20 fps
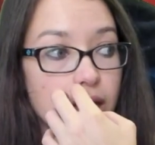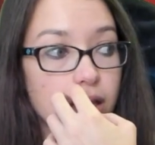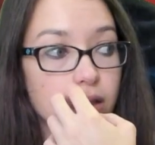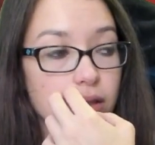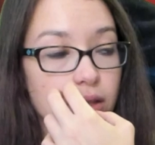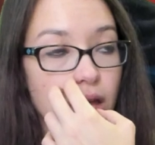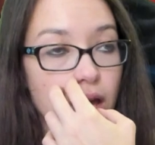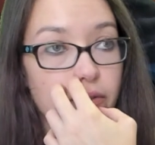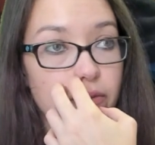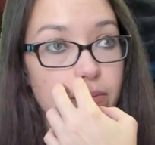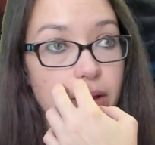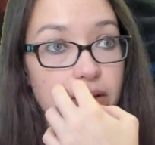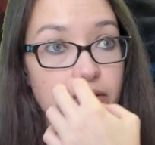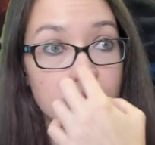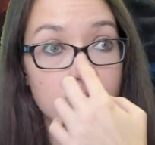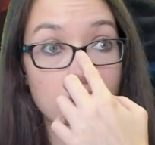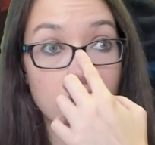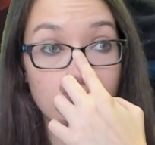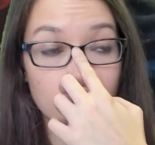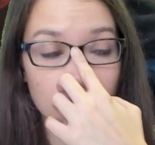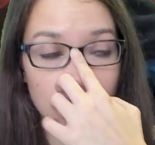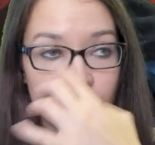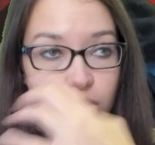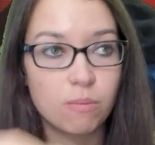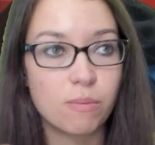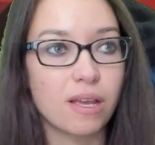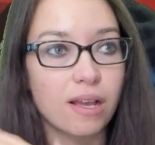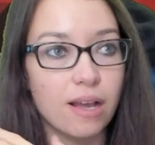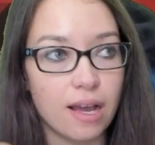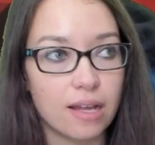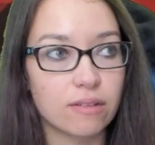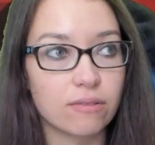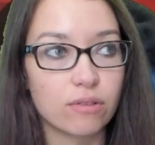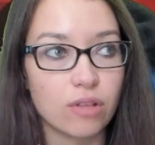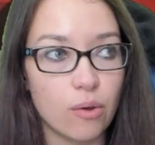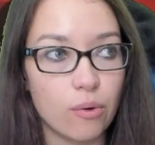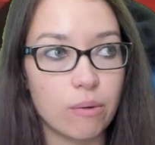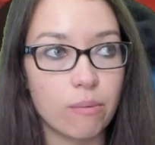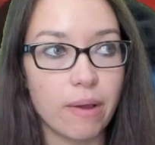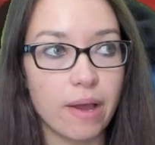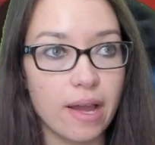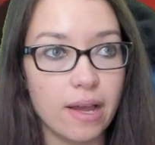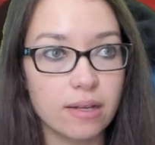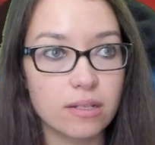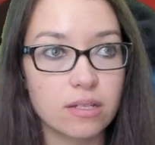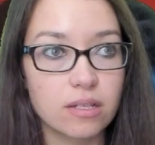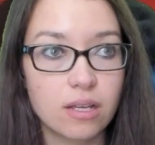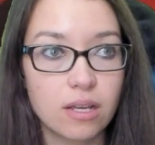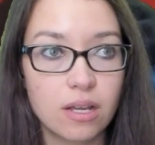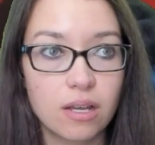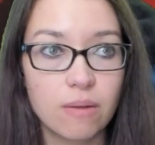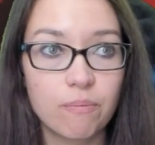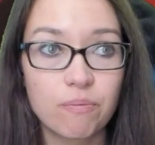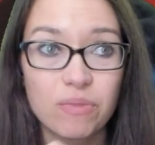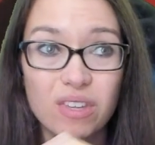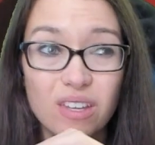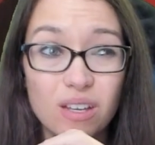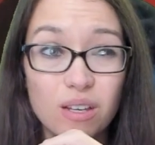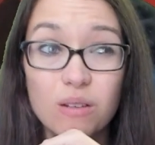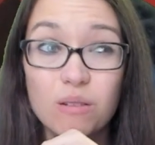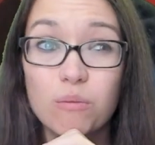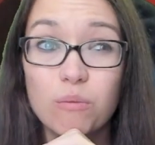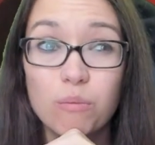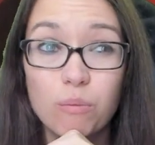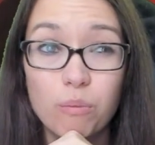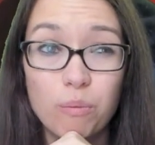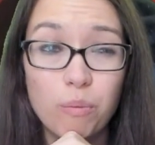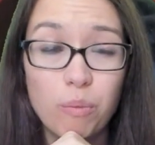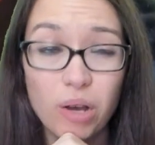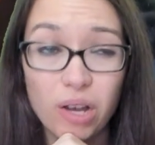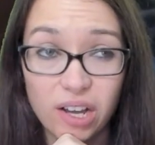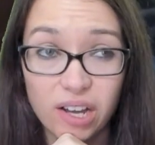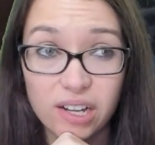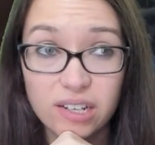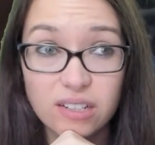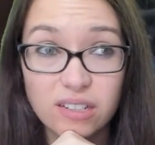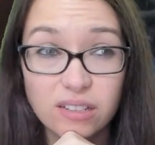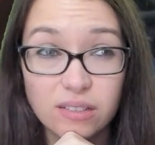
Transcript: A lot of them have seemed to be kind of low impact, but